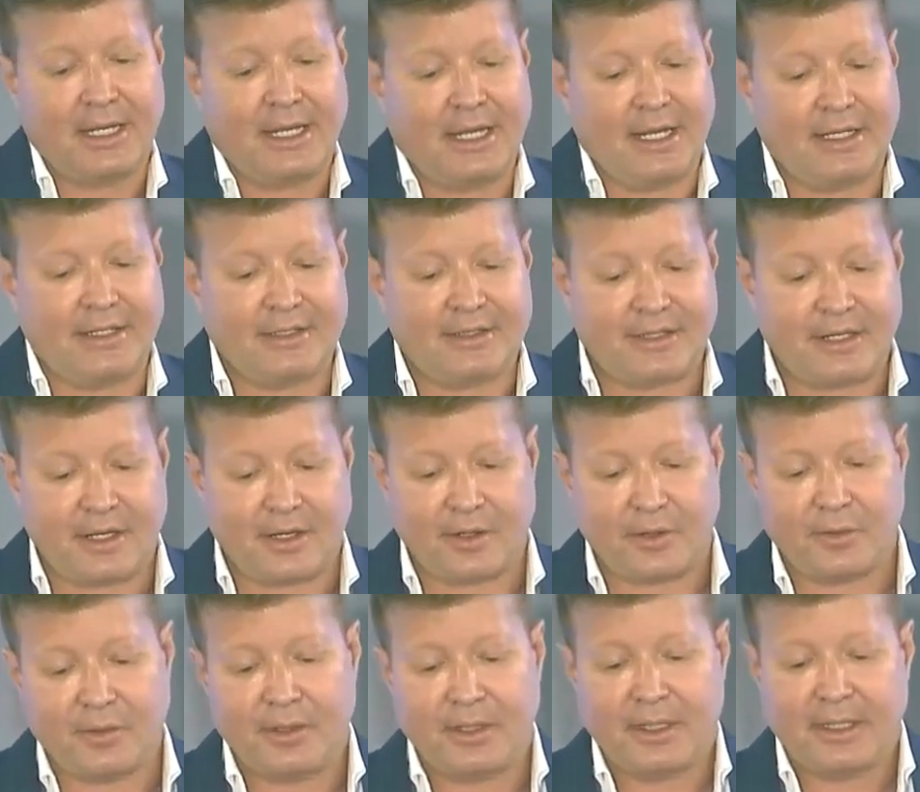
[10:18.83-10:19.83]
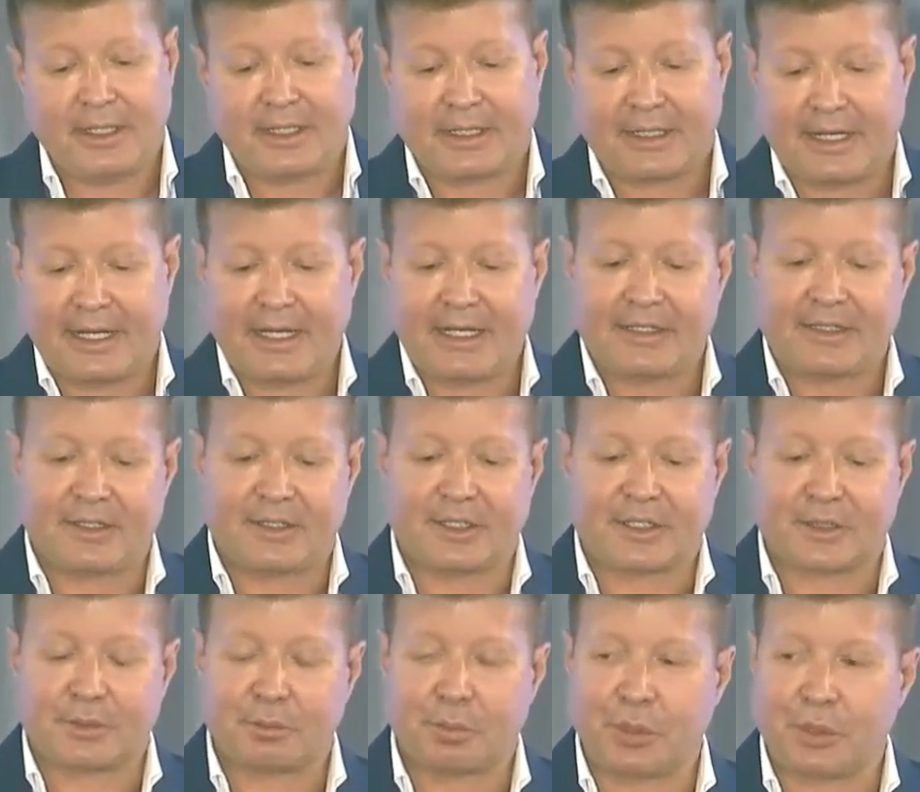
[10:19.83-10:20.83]
And so cancer
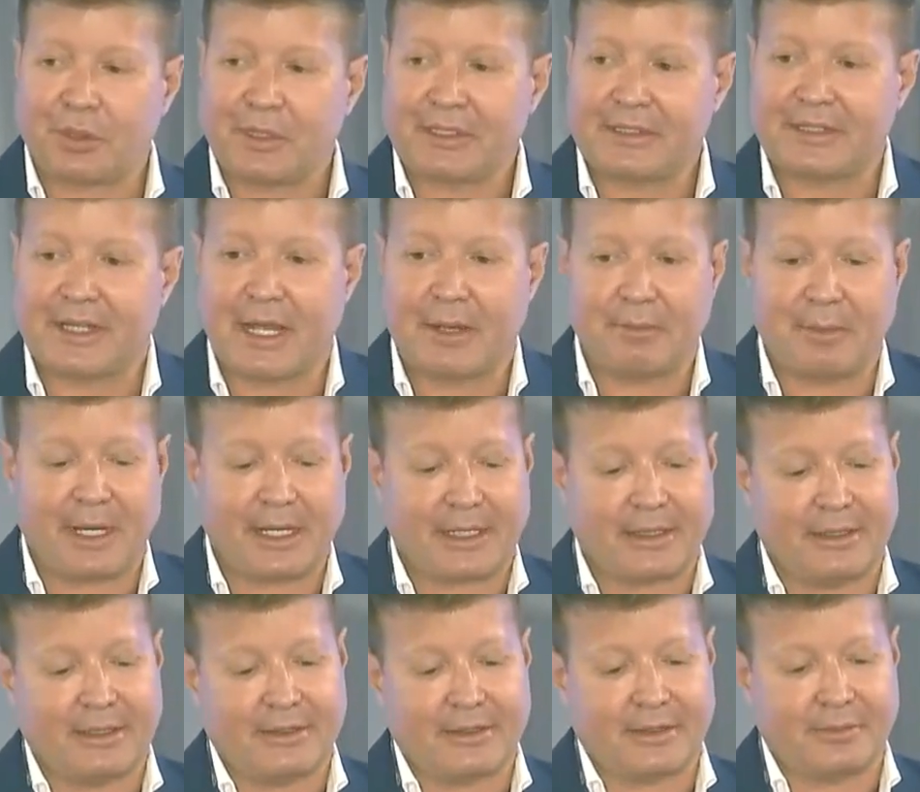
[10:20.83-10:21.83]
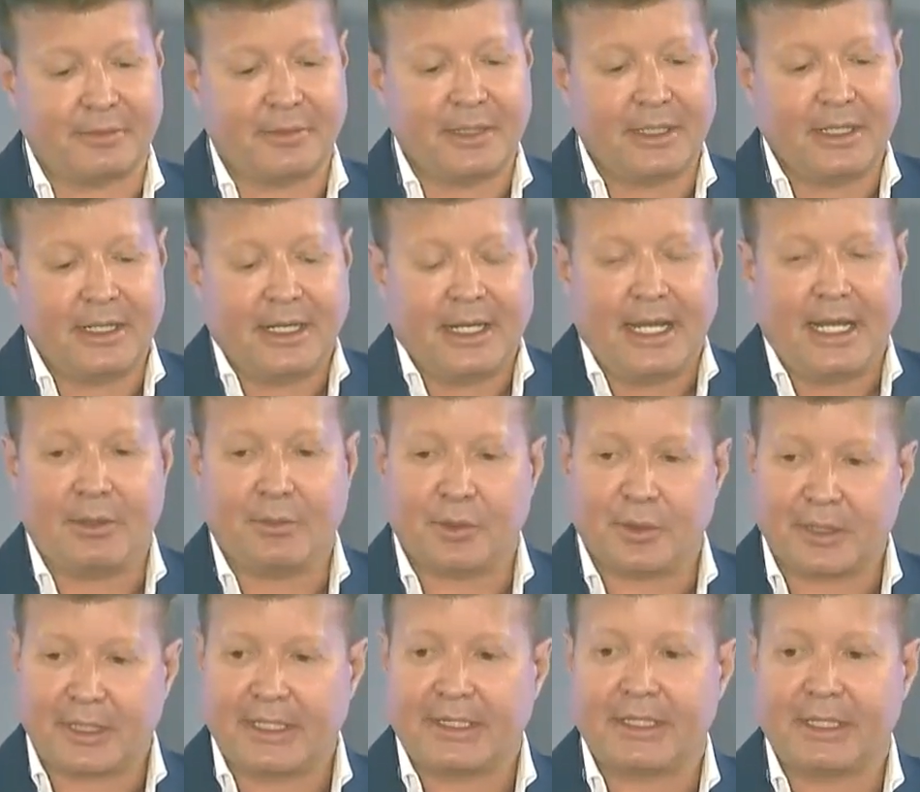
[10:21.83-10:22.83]
exploits that mechanism and will
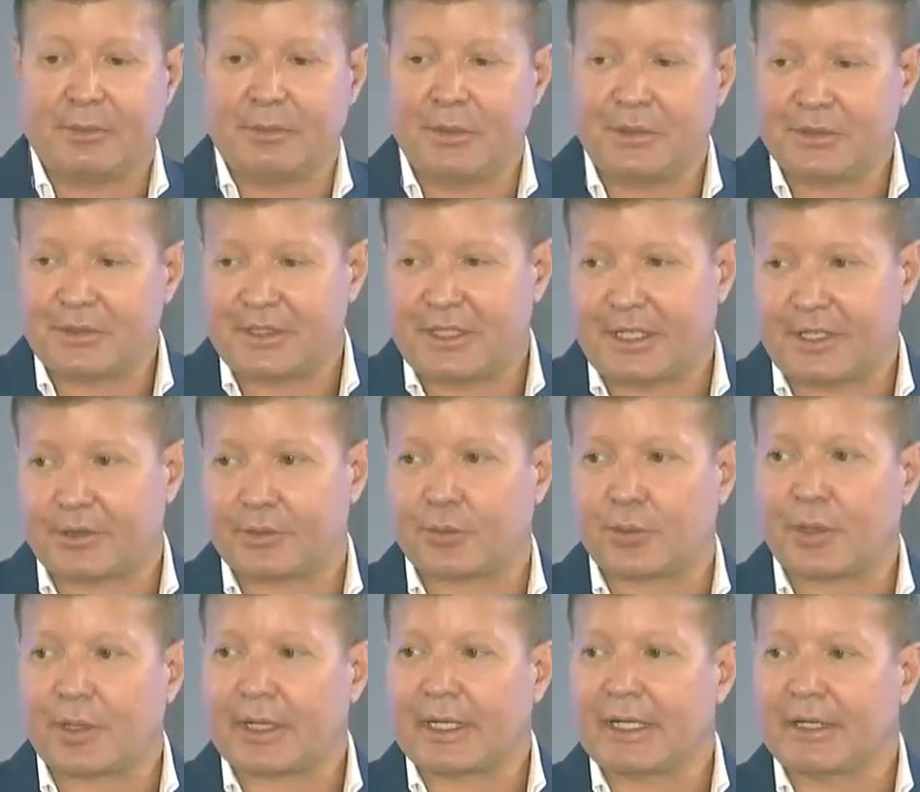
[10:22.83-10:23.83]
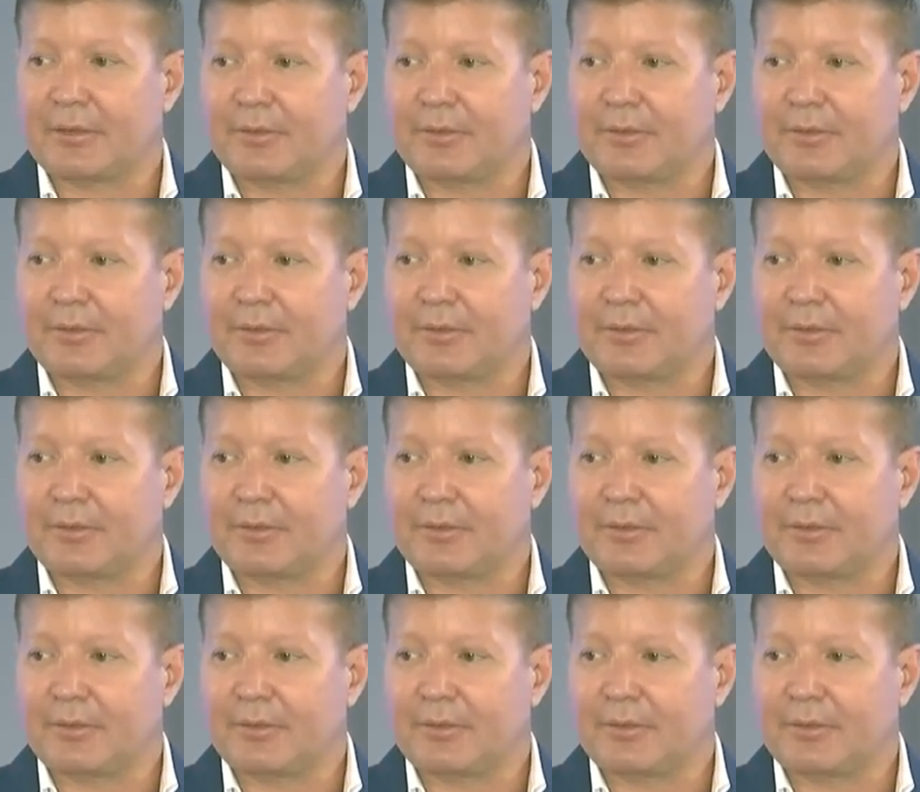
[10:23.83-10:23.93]
get the immune cells working